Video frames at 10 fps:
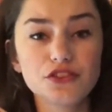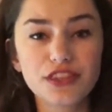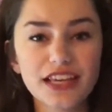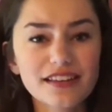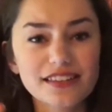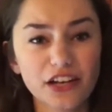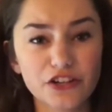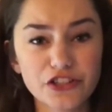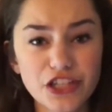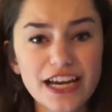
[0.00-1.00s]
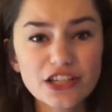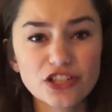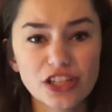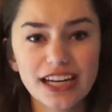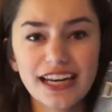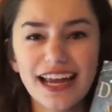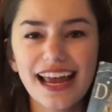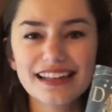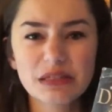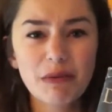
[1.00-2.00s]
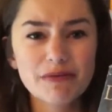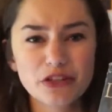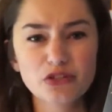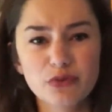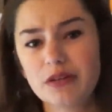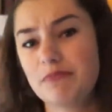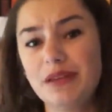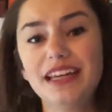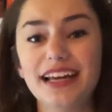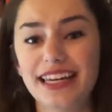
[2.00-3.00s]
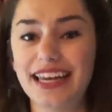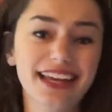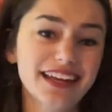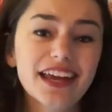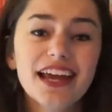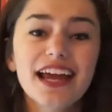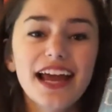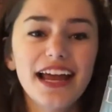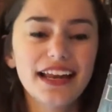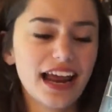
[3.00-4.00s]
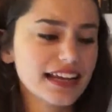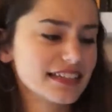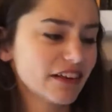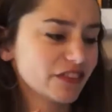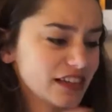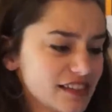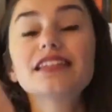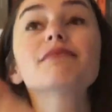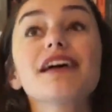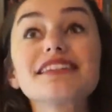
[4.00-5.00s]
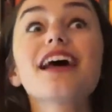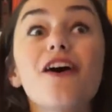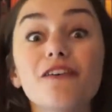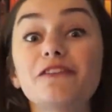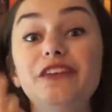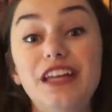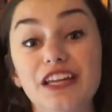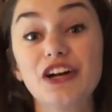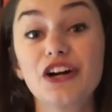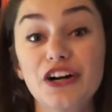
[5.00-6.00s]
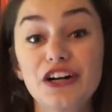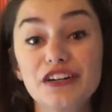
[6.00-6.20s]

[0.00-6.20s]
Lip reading: things that are changing, and sometimes I just want to be a kid, and I can definitely see myself in her.